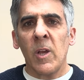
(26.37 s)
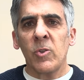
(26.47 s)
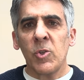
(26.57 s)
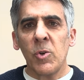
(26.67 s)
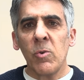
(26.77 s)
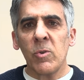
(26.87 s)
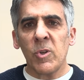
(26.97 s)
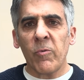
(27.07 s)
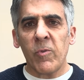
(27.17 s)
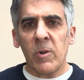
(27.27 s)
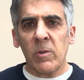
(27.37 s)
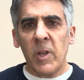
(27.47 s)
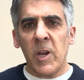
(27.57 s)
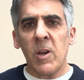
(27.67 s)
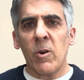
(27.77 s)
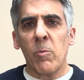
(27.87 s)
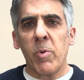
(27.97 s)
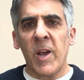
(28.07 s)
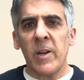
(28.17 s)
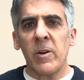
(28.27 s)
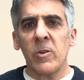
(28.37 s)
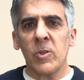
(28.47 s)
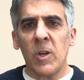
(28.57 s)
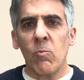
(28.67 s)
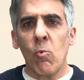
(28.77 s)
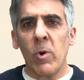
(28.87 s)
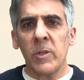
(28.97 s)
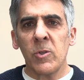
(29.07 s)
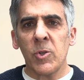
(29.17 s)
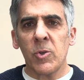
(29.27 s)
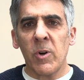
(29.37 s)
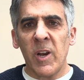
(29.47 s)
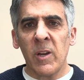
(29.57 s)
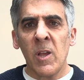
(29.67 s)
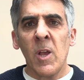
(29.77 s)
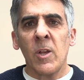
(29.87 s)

two different linear patterns on one string.